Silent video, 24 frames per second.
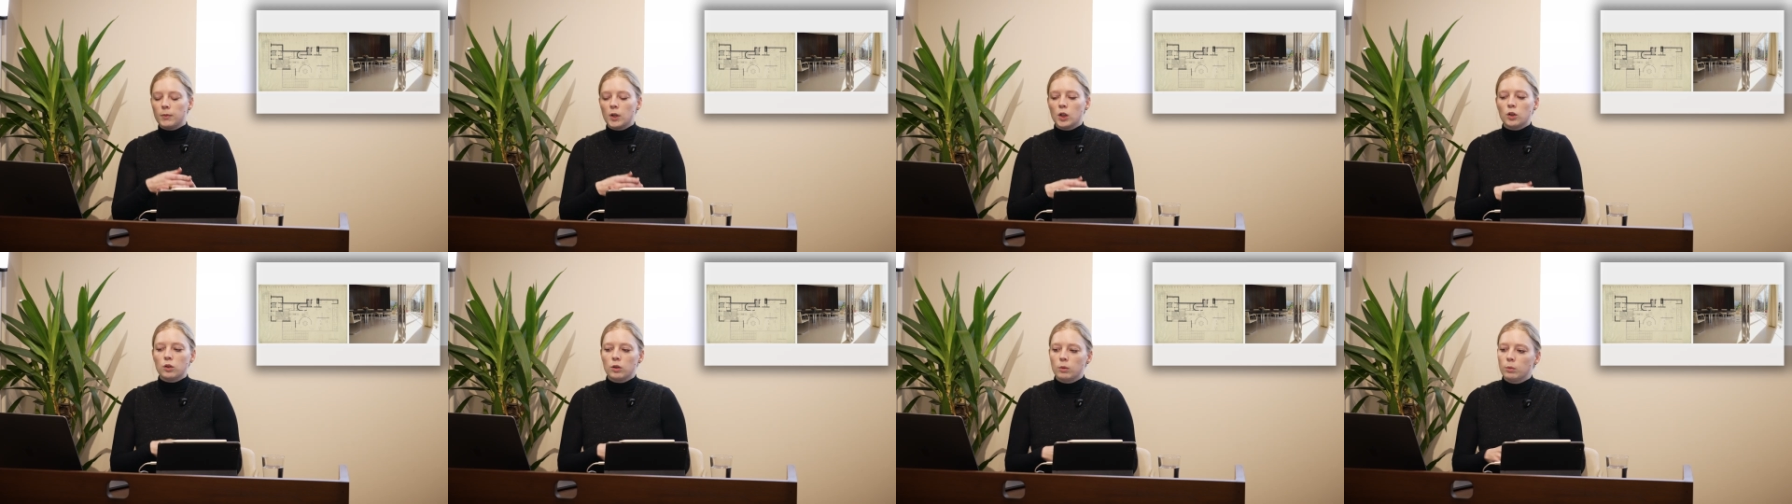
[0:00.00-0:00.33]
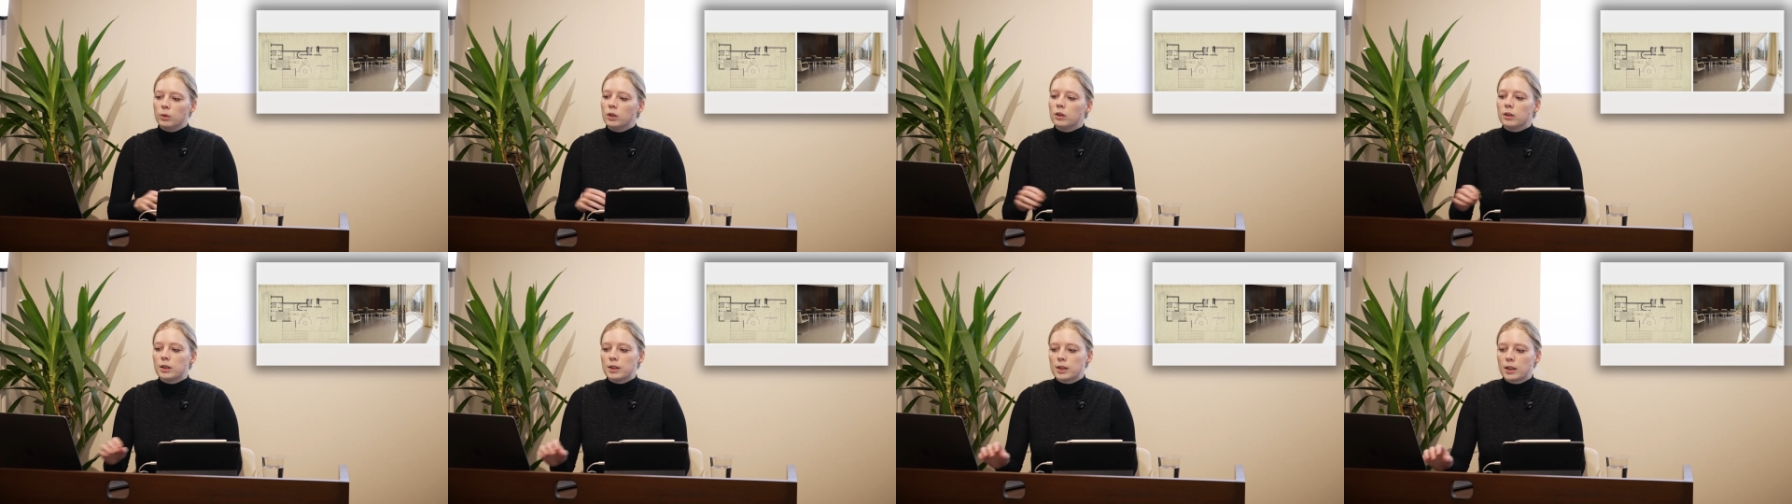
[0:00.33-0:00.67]

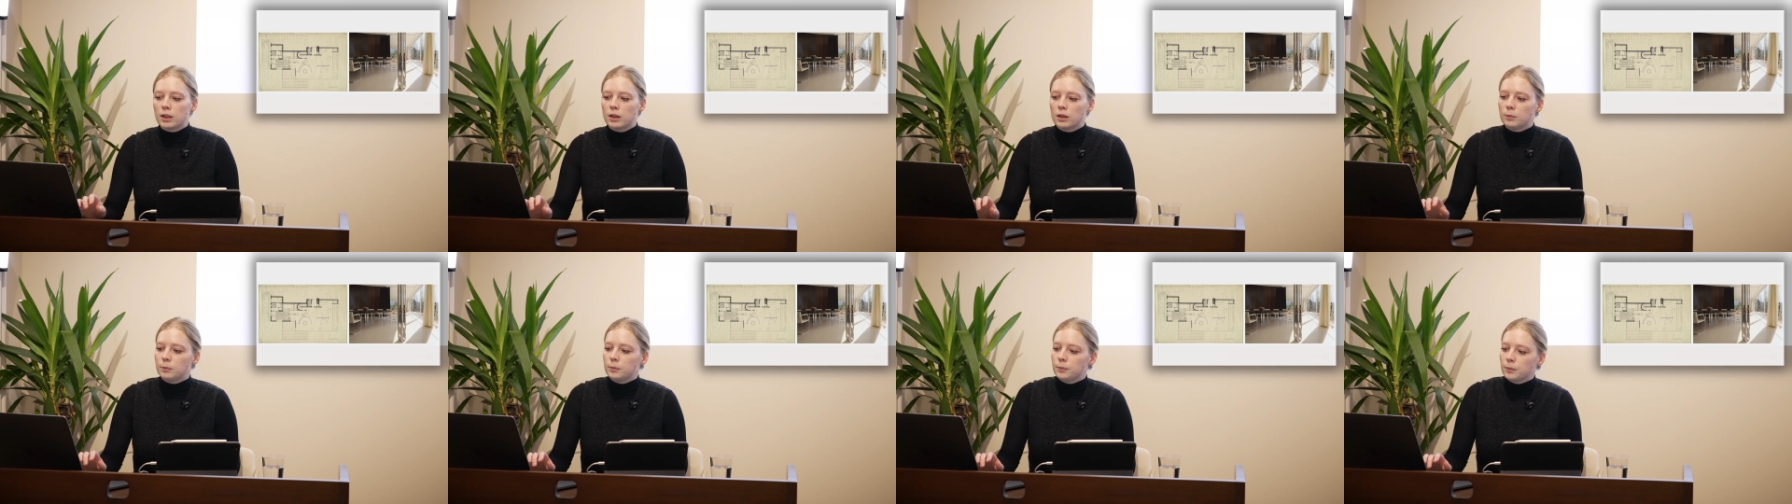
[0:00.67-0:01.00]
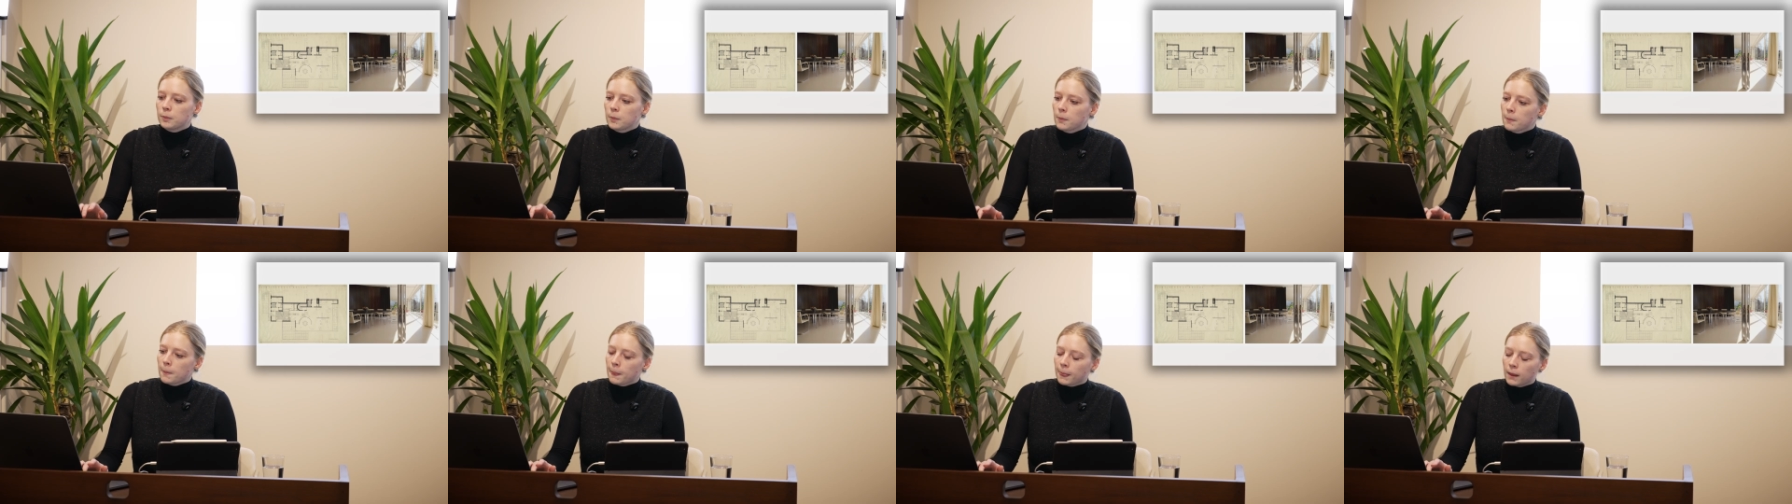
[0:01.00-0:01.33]
attributed to him.
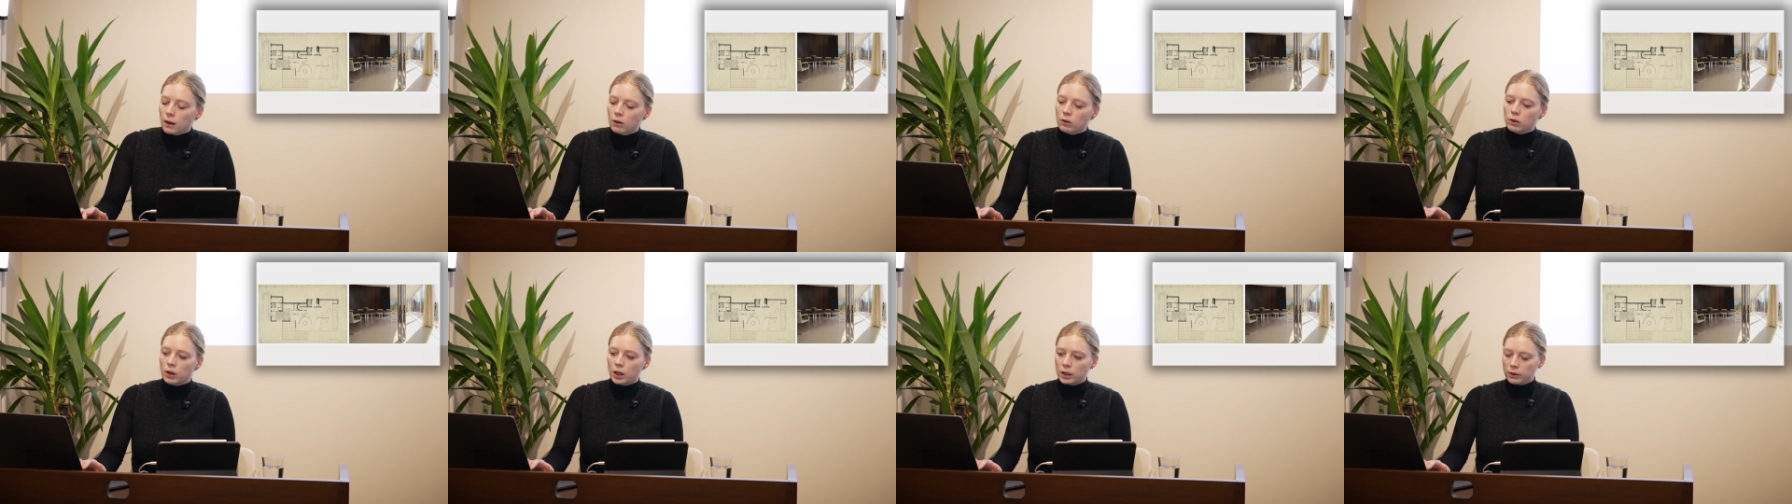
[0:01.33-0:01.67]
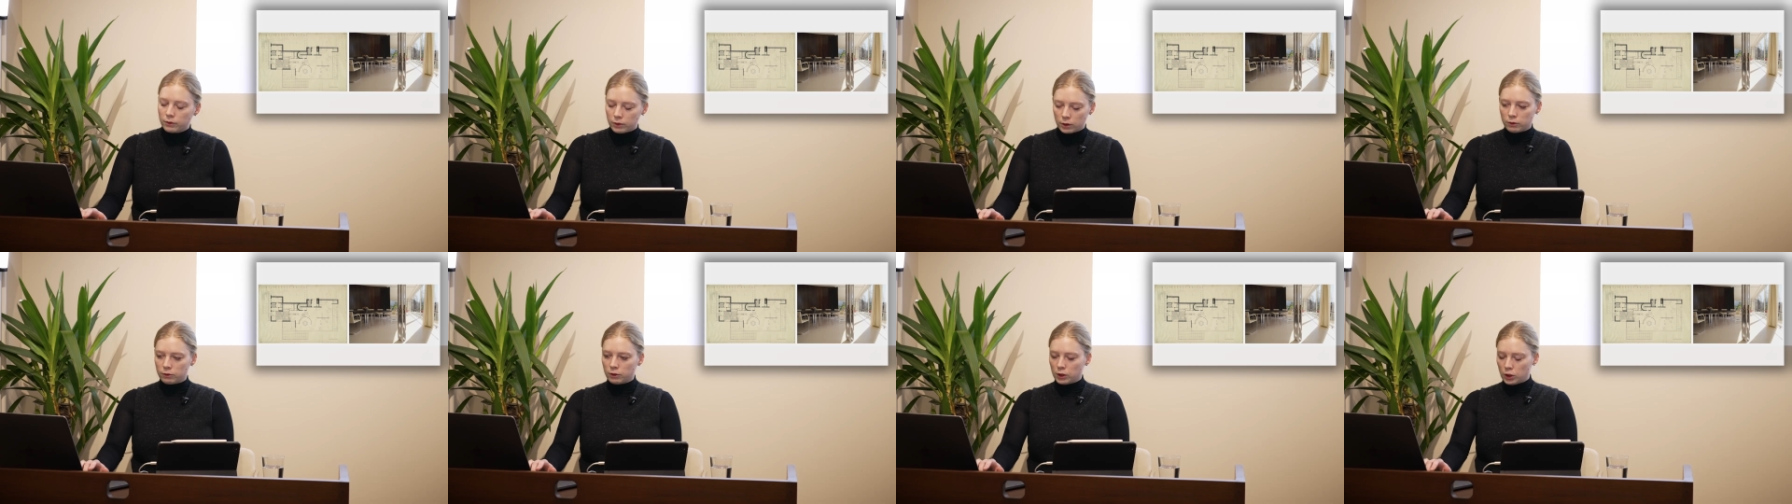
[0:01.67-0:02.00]
A lot
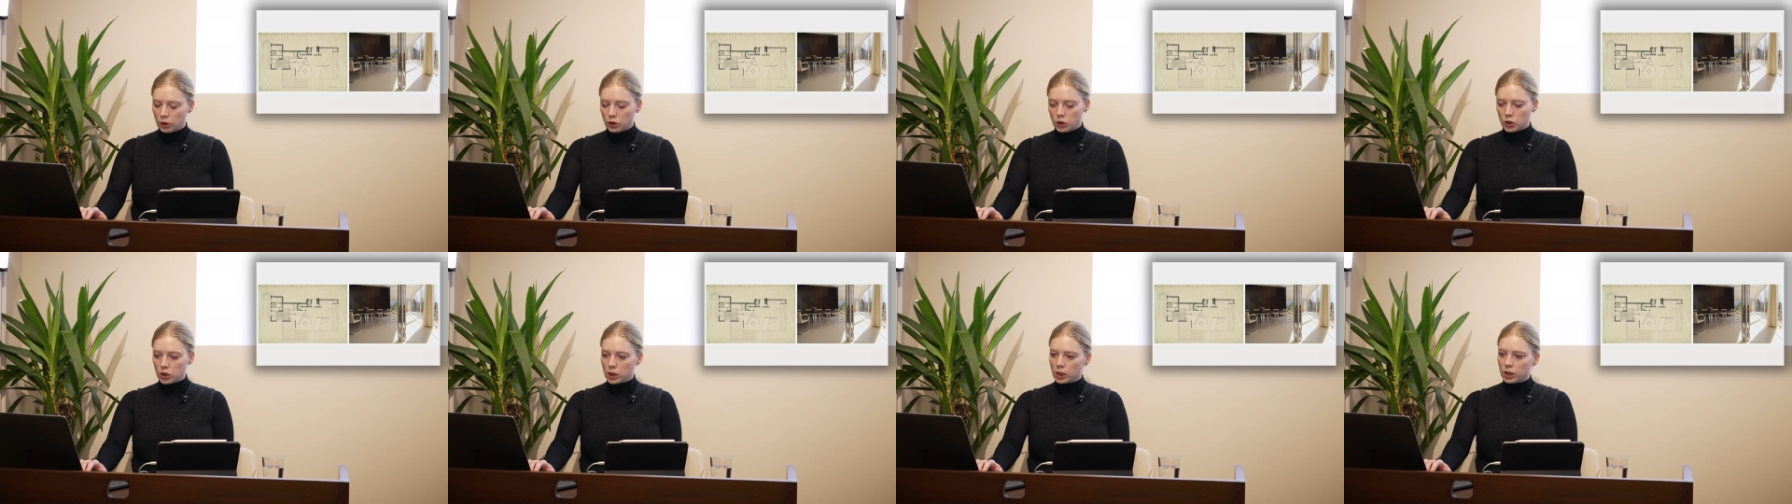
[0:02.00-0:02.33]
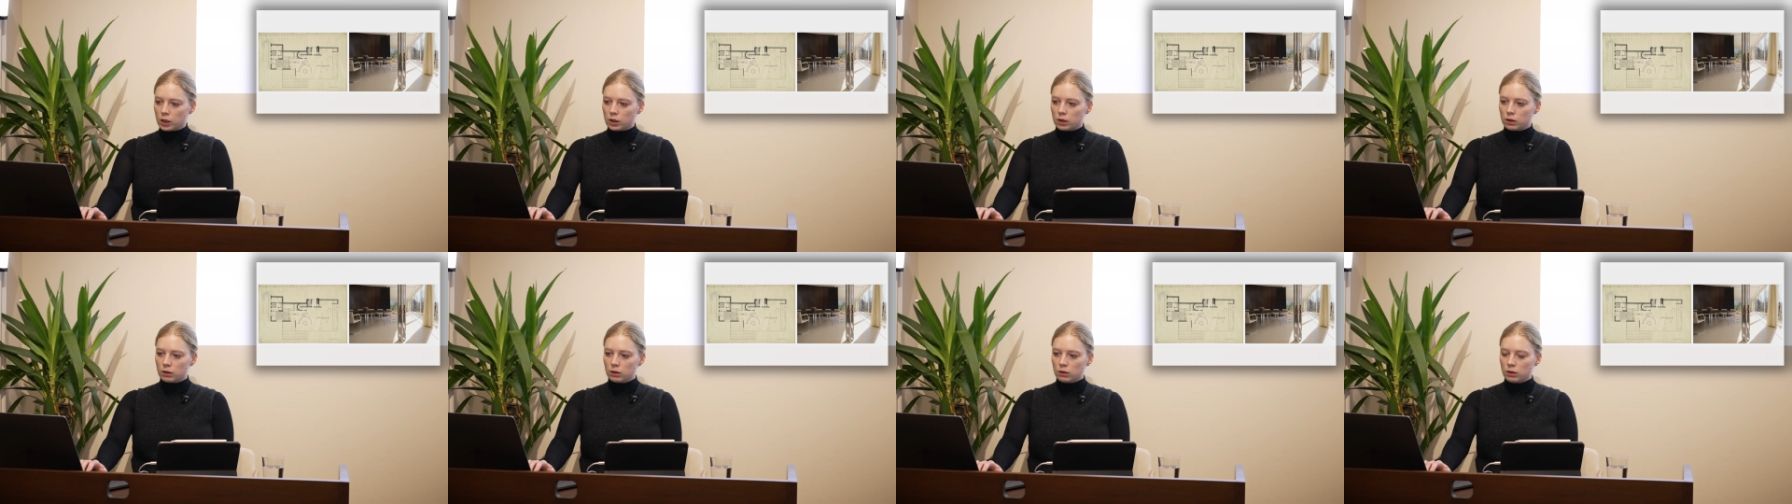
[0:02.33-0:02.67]
of her
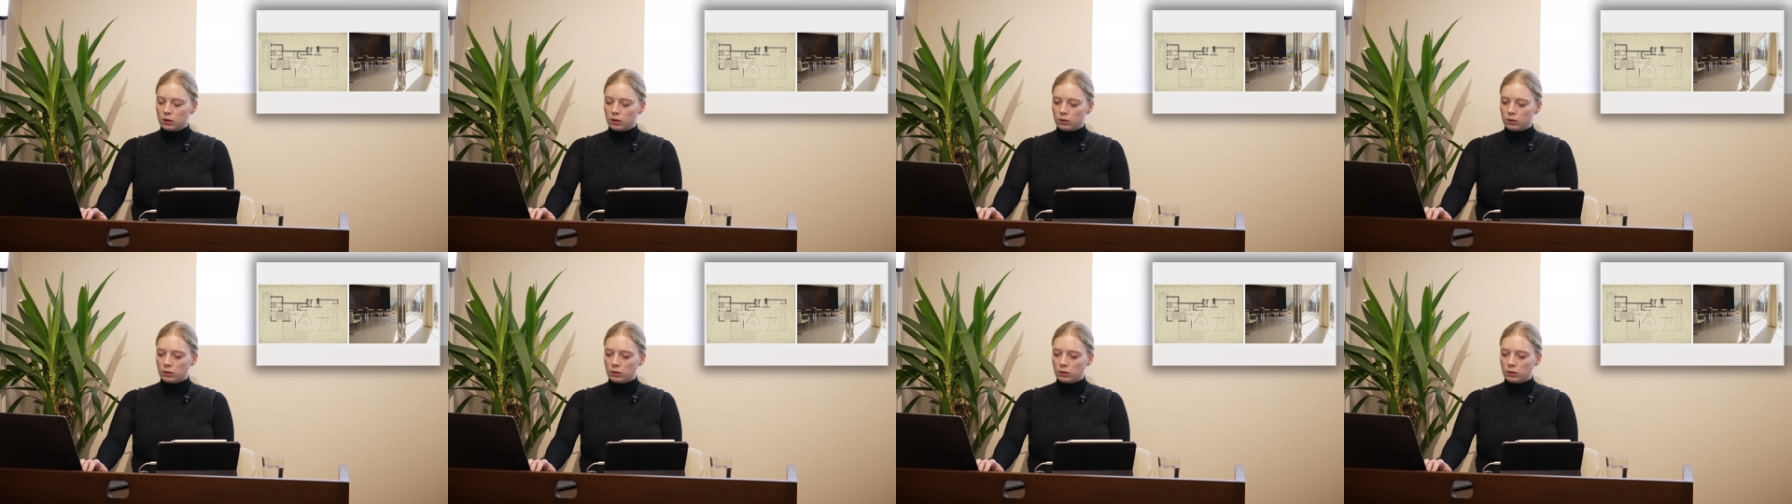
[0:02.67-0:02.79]
furniture